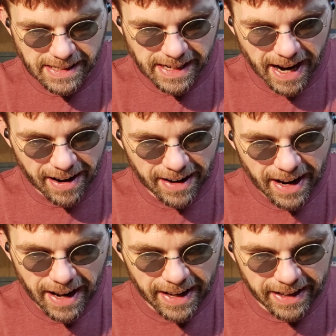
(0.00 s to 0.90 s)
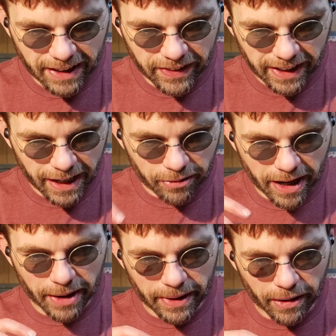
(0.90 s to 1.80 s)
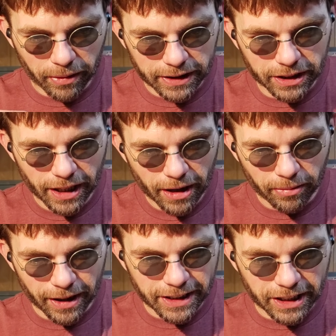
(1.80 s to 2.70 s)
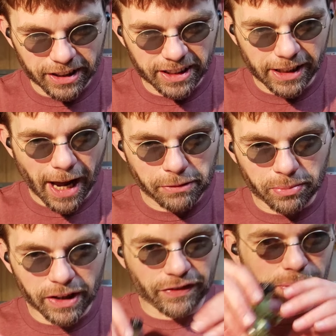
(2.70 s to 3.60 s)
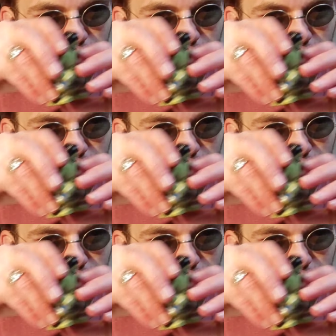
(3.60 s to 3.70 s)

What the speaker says: Now he could be like, wait a minute, what just stopped me from